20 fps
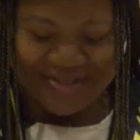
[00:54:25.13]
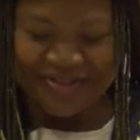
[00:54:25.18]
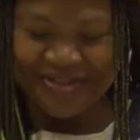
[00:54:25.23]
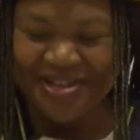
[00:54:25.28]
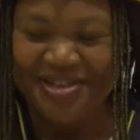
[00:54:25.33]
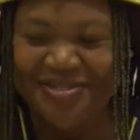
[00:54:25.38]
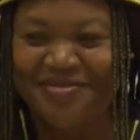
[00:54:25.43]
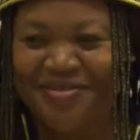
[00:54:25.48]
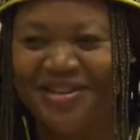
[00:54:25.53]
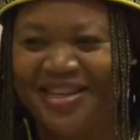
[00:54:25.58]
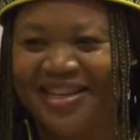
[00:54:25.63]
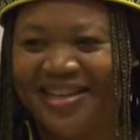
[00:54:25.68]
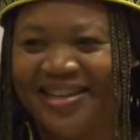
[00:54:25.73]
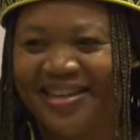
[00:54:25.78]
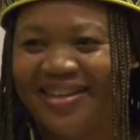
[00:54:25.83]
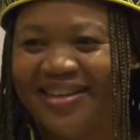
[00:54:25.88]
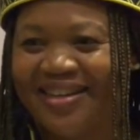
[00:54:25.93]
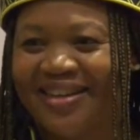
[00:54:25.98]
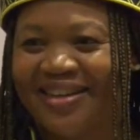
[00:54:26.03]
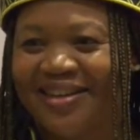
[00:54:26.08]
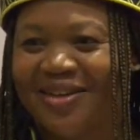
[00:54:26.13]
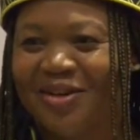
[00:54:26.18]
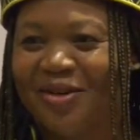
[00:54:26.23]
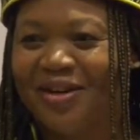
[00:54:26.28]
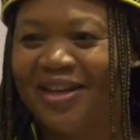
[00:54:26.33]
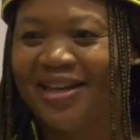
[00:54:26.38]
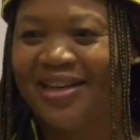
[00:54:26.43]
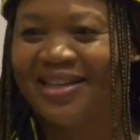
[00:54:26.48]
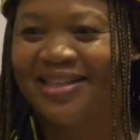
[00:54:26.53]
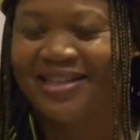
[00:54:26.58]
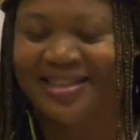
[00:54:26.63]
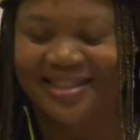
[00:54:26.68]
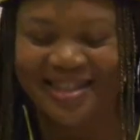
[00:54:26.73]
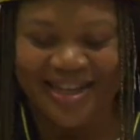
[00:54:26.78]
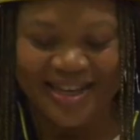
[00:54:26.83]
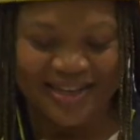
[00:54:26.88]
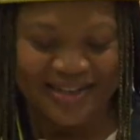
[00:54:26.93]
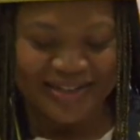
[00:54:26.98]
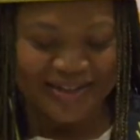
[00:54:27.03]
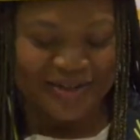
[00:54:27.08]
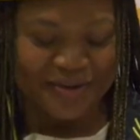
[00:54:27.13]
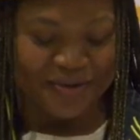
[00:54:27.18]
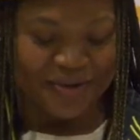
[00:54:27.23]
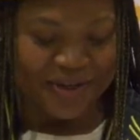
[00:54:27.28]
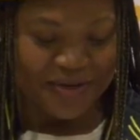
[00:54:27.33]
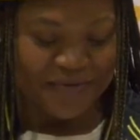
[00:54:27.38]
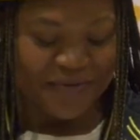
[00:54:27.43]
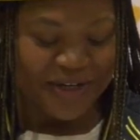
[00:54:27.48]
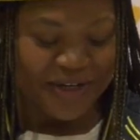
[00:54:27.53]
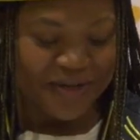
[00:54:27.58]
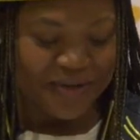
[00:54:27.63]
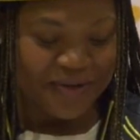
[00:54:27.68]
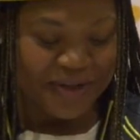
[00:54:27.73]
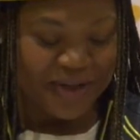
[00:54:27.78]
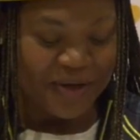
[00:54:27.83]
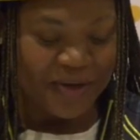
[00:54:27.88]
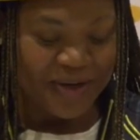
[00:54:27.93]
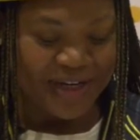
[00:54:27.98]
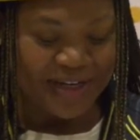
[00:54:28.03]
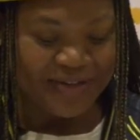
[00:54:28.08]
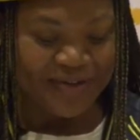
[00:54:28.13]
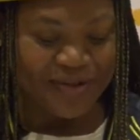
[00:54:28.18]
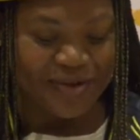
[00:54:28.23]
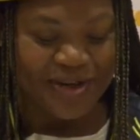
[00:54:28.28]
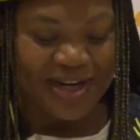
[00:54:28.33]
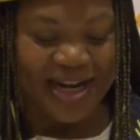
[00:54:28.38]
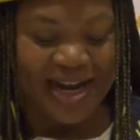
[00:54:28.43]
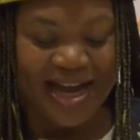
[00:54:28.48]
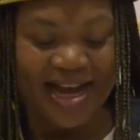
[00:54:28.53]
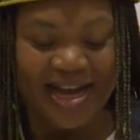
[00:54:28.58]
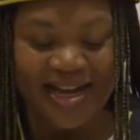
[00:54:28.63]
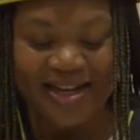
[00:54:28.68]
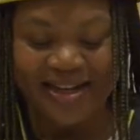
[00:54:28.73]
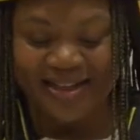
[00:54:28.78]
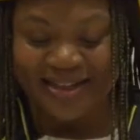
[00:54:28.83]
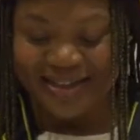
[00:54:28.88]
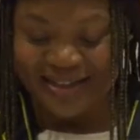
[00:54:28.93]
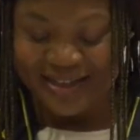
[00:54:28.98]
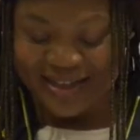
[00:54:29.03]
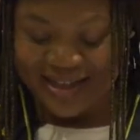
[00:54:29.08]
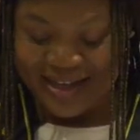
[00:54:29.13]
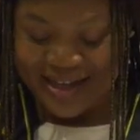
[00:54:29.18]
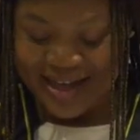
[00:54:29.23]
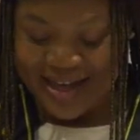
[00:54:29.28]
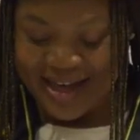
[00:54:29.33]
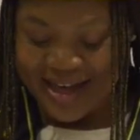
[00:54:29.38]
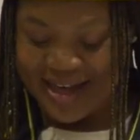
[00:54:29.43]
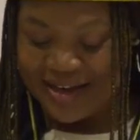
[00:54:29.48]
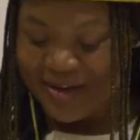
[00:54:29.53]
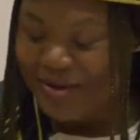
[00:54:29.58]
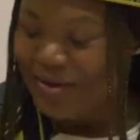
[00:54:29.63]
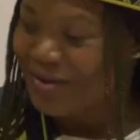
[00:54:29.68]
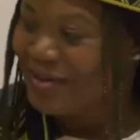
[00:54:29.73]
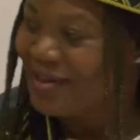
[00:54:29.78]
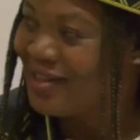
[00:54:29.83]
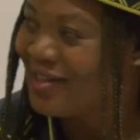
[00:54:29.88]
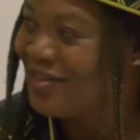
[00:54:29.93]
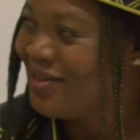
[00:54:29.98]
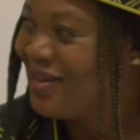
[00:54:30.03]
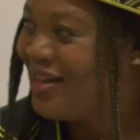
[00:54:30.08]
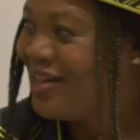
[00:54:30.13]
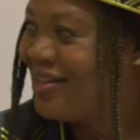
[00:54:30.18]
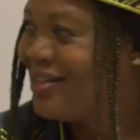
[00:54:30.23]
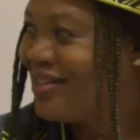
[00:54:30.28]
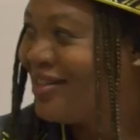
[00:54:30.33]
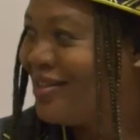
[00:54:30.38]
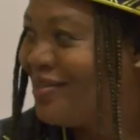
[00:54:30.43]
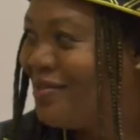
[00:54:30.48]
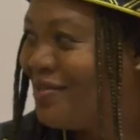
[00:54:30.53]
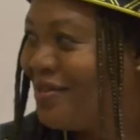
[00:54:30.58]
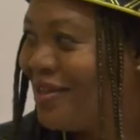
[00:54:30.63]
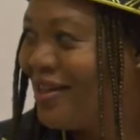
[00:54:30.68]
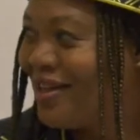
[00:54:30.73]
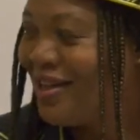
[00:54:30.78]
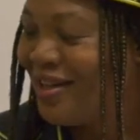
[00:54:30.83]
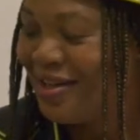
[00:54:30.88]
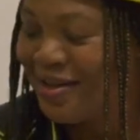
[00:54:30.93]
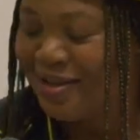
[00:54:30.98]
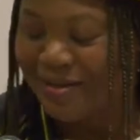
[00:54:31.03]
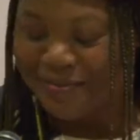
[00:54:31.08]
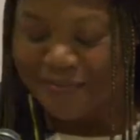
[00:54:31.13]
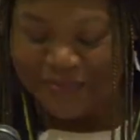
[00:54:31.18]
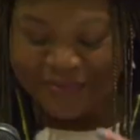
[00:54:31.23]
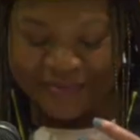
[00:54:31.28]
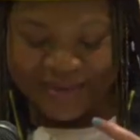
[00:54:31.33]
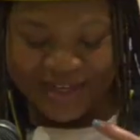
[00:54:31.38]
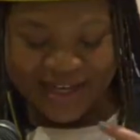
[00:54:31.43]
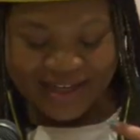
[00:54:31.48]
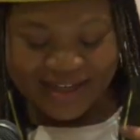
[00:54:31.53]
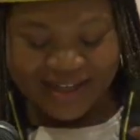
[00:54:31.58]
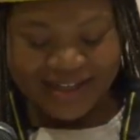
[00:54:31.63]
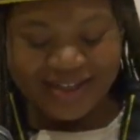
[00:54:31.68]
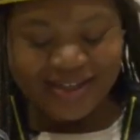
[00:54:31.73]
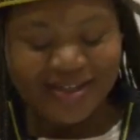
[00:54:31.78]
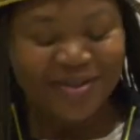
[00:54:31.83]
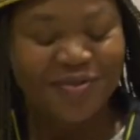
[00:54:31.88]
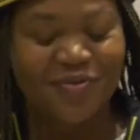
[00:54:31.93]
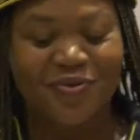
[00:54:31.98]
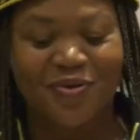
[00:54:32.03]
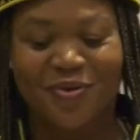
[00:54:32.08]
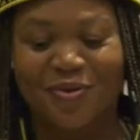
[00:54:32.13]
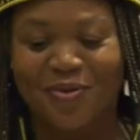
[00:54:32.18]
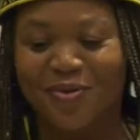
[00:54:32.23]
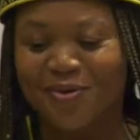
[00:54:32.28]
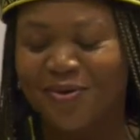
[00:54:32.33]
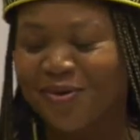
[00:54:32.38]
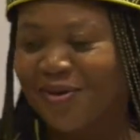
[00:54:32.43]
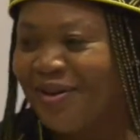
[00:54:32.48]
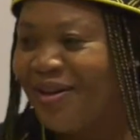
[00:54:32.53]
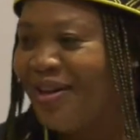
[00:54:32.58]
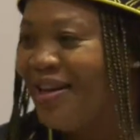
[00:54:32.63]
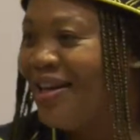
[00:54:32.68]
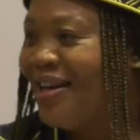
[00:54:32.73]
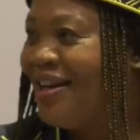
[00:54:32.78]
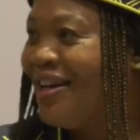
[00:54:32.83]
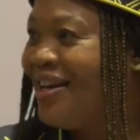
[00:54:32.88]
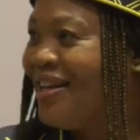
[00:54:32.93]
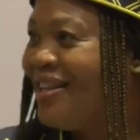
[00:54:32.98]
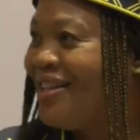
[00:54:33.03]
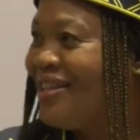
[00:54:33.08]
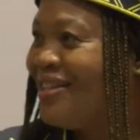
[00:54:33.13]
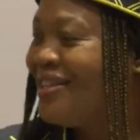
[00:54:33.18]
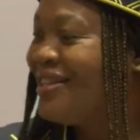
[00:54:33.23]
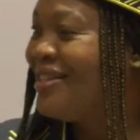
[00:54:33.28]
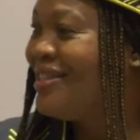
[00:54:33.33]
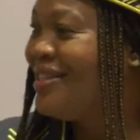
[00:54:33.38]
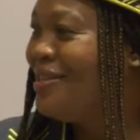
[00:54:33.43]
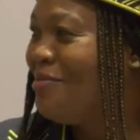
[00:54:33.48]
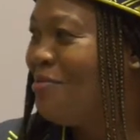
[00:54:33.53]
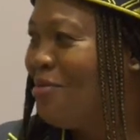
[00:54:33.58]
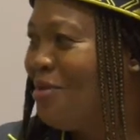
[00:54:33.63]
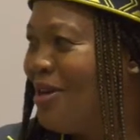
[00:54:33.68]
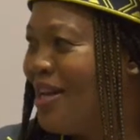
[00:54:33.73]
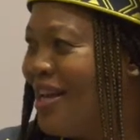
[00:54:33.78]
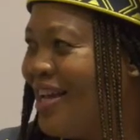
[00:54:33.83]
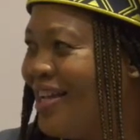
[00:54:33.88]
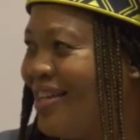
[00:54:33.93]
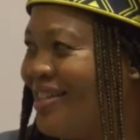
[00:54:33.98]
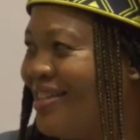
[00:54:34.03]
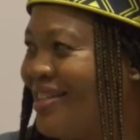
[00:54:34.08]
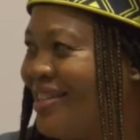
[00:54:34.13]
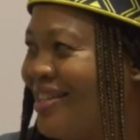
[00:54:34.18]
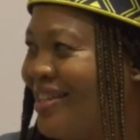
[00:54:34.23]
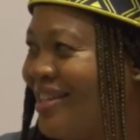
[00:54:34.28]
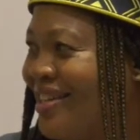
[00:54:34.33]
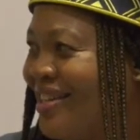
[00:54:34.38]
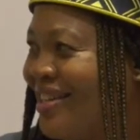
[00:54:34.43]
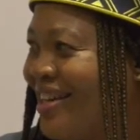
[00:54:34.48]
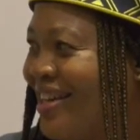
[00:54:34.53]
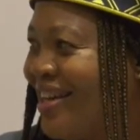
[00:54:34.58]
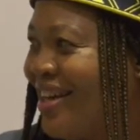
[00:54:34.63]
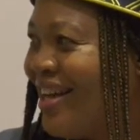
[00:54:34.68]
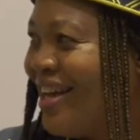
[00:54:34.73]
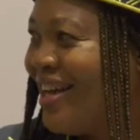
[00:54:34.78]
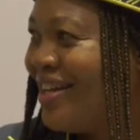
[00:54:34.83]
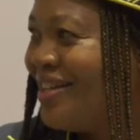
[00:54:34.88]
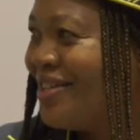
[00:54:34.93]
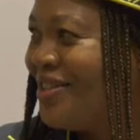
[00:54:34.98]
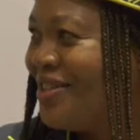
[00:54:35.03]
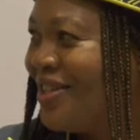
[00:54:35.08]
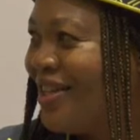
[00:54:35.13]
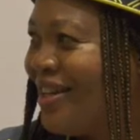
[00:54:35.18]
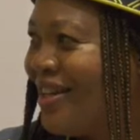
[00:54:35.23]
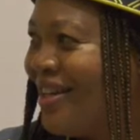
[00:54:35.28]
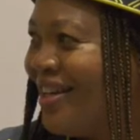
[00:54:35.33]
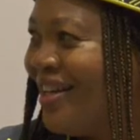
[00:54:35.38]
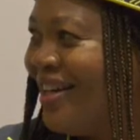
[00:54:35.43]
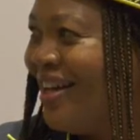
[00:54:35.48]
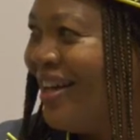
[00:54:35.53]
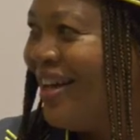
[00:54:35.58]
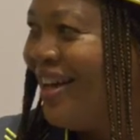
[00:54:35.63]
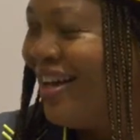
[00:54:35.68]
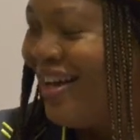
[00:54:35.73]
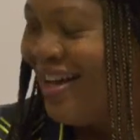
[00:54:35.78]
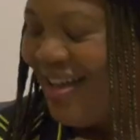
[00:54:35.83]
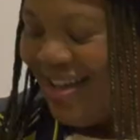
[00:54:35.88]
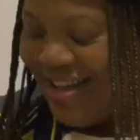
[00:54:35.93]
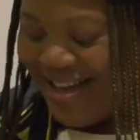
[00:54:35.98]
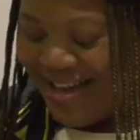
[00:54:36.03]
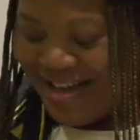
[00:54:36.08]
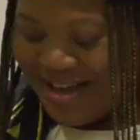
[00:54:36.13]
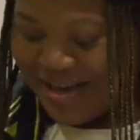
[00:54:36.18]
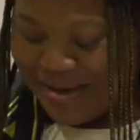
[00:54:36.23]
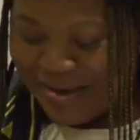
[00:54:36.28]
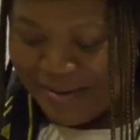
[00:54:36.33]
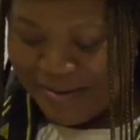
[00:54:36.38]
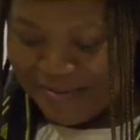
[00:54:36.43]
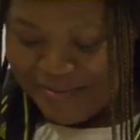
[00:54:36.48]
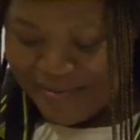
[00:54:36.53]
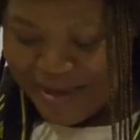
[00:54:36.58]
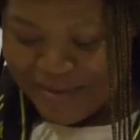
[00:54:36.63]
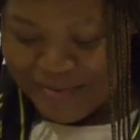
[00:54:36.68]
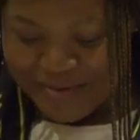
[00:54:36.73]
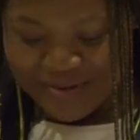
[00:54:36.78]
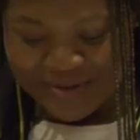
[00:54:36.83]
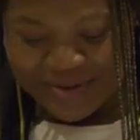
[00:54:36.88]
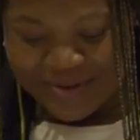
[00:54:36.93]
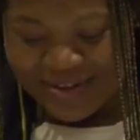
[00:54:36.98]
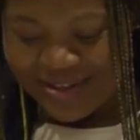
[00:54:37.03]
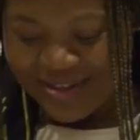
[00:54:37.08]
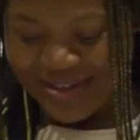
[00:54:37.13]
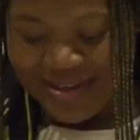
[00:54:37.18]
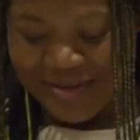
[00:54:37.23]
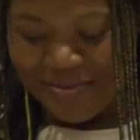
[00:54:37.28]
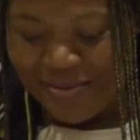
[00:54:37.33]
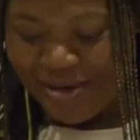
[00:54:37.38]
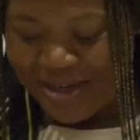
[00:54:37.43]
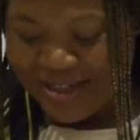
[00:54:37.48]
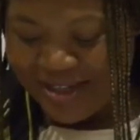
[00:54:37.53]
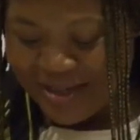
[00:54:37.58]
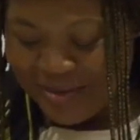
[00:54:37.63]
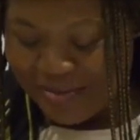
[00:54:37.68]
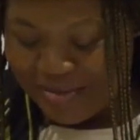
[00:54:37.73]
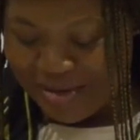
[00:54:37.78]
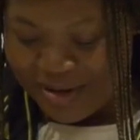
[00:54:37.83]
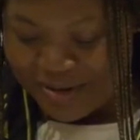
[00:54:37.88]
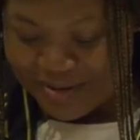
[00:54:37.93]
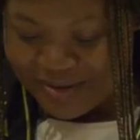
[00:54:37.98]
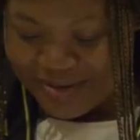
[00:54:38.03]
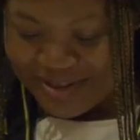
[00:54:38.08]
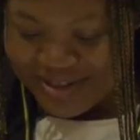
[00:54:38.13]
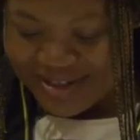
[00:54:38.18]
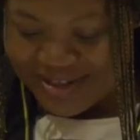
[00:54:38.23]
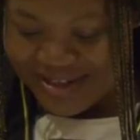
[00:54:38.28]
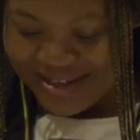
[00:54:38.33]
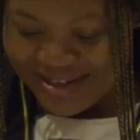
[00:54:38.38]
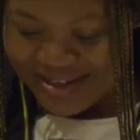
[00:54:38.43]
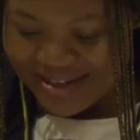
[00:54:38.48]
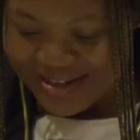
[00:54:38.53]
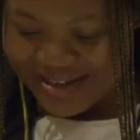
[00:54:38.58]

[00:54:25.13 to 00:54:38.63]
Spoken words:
good evening, colleagues, and good evening to the colleagues online. Congratulations, Gerrit, for the stimulating lecture. I'm not going to say much about